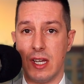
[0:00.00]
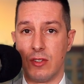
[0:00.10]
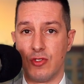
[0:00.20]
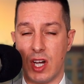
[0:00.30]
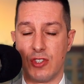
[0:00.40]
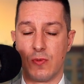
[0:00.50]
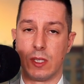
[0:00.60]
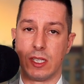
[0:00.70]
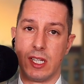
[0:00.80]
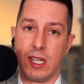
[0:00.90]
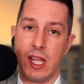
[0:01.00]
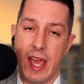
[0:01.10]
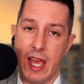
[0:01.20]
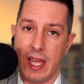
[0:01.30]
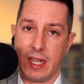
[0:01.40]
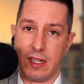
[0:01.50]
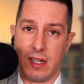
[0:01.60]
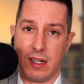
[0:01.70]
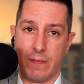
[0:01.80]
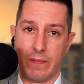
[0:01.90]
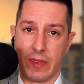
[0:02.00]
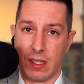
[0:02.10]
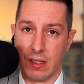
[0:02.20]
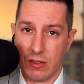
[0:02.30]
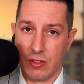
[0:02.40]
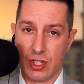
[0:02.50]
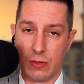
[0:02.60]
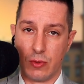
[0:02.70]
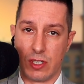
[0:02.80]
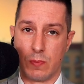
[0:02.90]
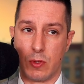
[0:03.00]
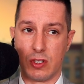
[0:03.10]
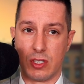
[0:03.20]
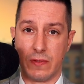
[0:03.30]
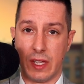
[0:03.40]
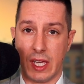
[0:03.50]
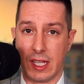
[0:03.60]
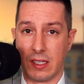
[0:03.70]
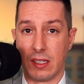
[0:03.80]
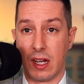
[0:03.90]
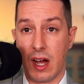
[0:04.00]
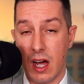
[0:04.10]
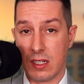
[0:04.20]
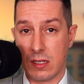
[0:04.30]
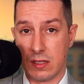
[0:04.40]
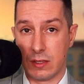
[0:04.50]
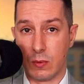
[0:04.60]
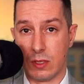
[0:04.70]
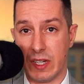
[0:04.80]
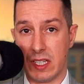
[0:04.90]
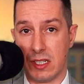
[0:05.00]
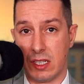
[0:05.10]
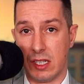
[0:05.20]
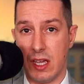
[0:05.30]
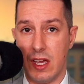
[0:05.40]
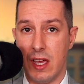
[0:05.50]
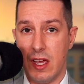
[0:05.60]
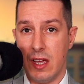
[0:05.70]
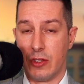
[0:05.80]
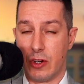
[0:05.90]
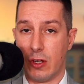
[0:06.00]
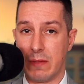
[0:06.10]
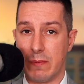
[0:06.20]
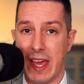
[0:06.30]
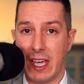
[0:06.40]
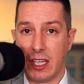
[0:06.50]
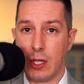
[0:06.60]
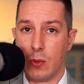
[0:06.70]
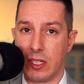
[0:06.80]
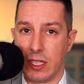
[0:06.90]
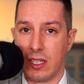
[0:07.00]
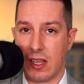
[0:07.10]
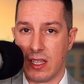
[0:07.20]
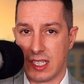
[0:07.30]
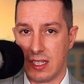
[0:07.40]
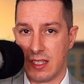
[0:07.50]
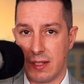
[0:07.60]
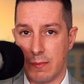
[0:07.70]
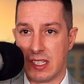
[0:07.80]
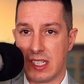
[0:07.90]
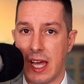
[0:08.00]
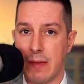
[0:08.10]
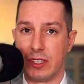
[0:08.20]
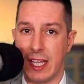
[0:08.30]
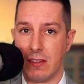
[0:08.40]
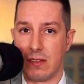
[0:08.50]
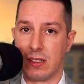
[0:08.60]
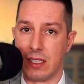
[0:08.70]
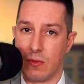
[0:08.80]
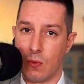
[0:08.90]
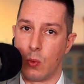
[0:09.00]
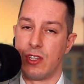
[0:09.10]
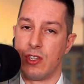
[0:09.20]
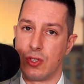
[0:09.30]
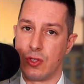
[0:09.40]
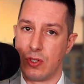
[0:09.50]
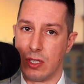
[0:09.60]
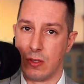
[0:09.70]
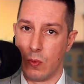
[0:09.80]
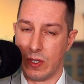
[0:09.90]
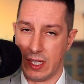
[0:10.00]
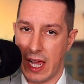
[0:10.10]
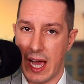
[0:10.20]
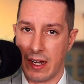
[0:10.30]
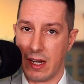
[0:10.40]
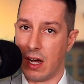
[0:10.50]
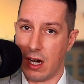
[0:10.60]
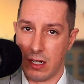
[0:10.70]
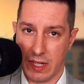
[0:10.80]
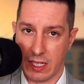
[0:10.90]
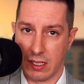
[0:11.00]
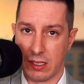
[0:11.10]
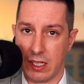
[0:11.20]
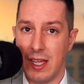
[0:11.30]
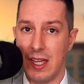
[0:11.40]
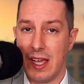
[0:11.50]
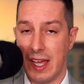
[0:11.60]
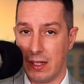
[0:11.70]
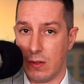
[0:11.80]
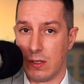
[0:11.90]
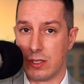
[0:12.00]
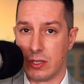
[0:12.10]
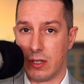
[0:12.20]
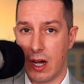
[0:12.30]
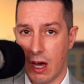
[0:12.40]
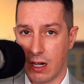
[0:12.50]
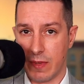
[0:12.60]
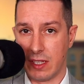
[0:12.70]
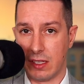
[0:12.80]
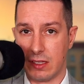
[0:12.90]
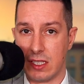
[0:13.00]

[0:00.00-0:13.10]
judgment, and children's birth certificate, the consulate will basically not only make you an Italian citizen, but simultaneously register you with the AIRE automatically, and also automatically